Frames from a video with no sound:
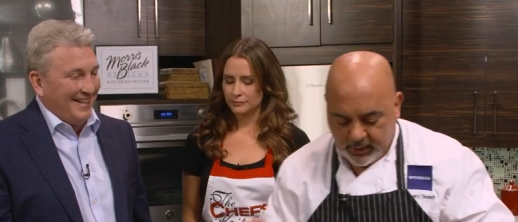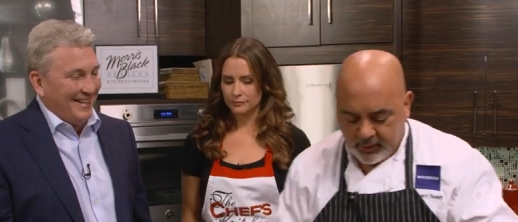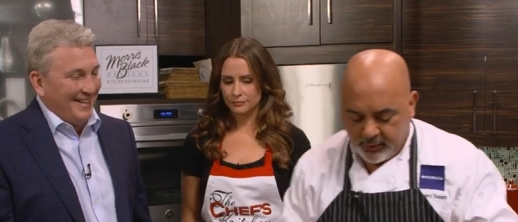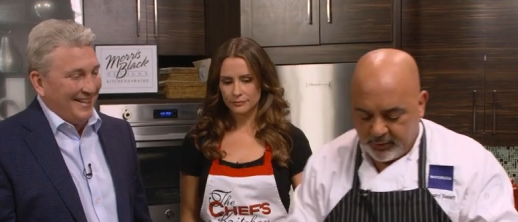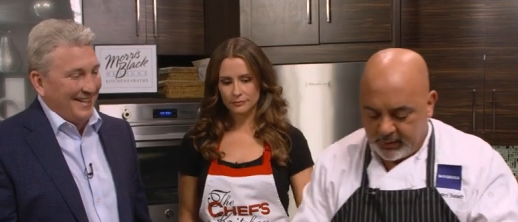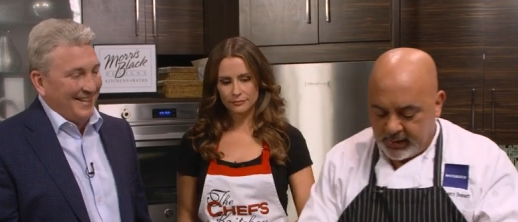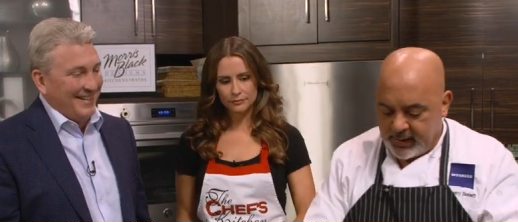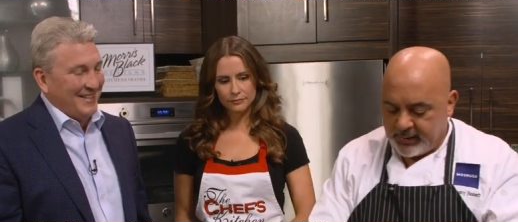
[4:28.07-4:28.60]
Speaker 1: I
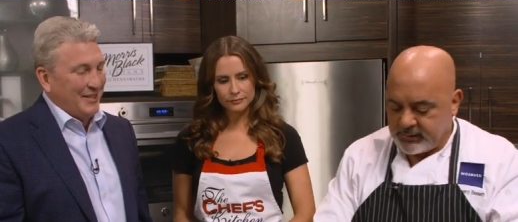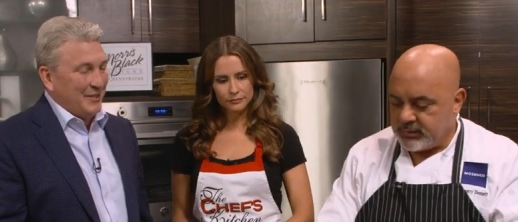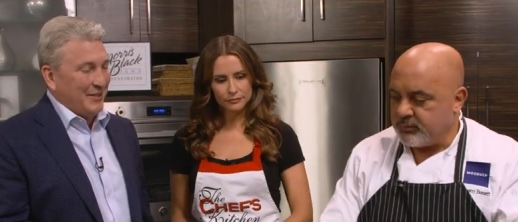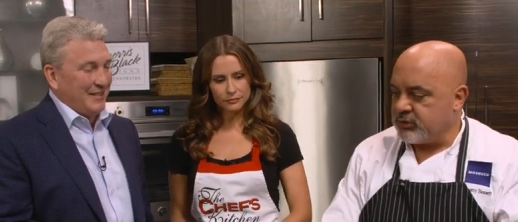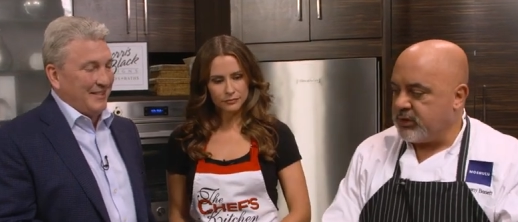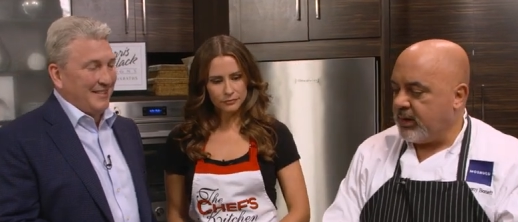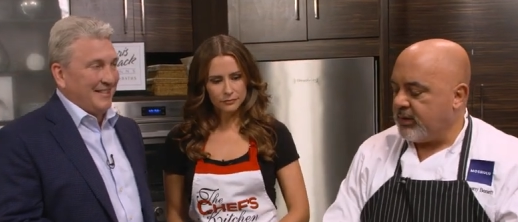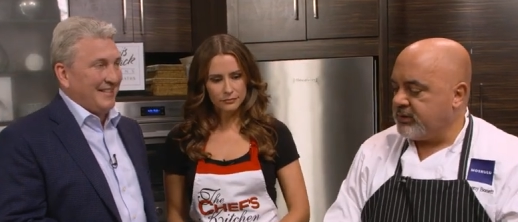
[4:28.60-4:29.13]
already added some
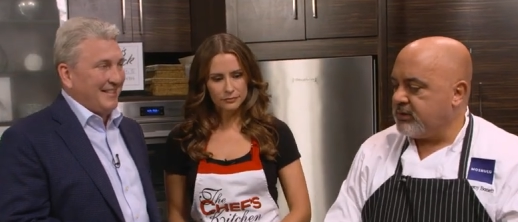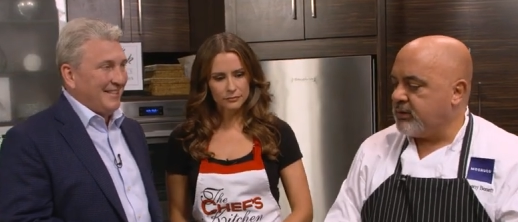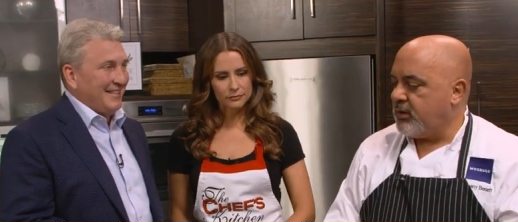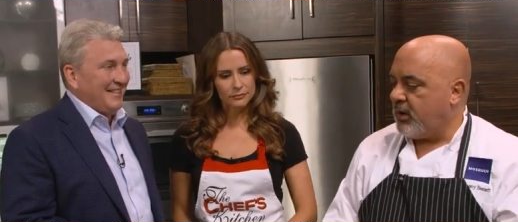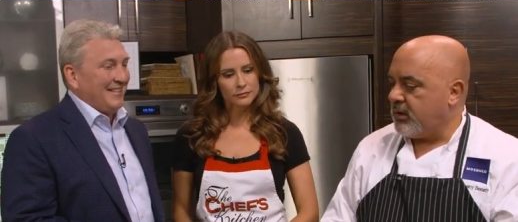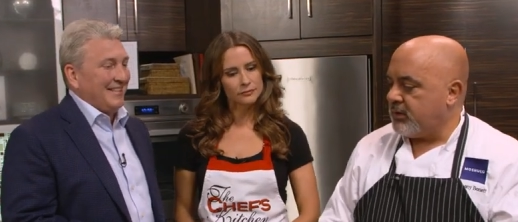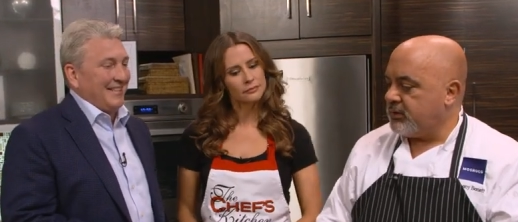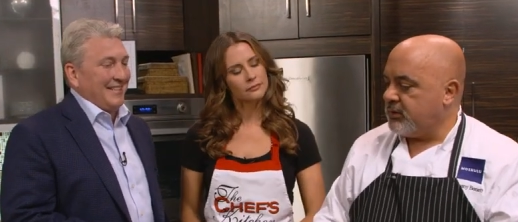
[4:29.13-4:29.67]
shallots and
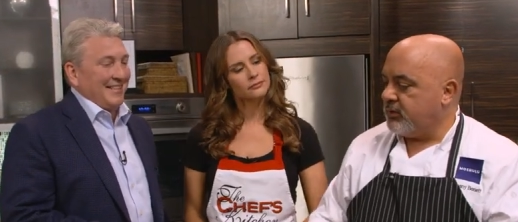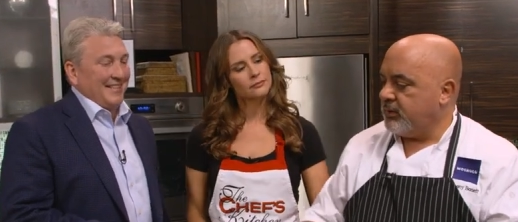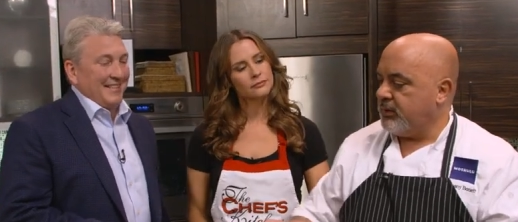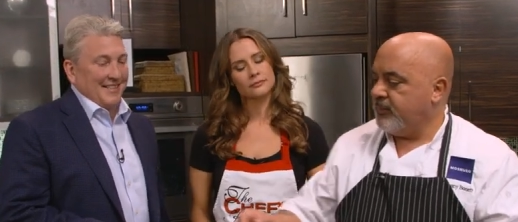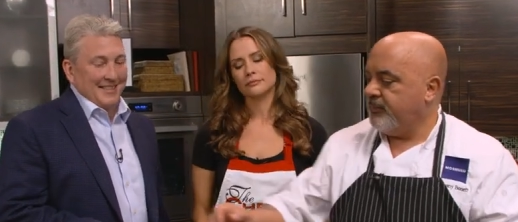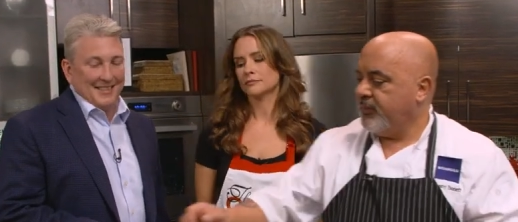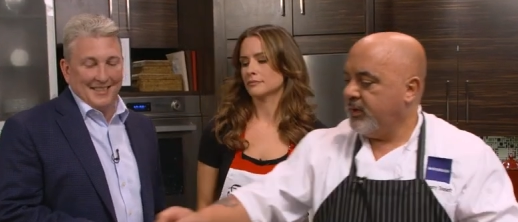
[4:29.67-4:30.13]
garlic to it.